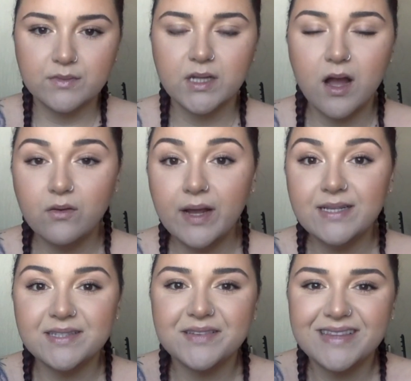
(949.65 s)
Alright,
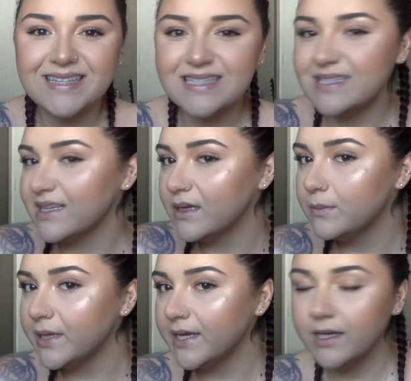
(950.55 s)
so this is the
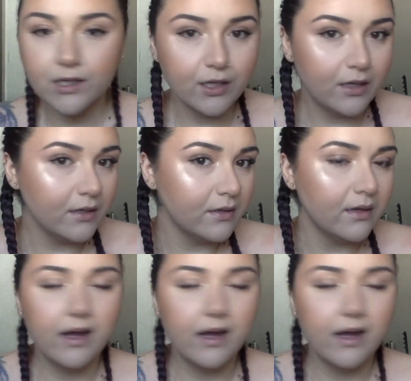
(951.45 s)
completed look.